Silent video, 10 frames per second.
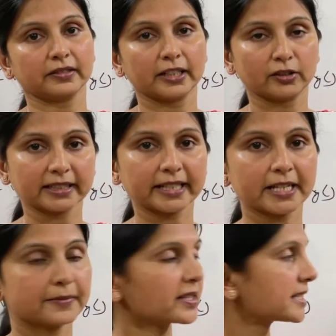Are you
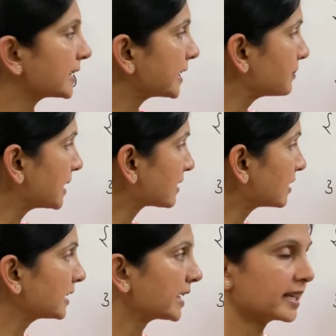getting? Static
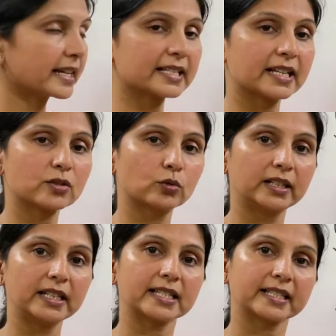method can access
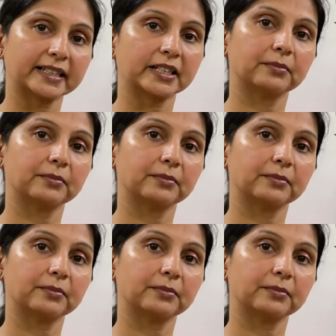only static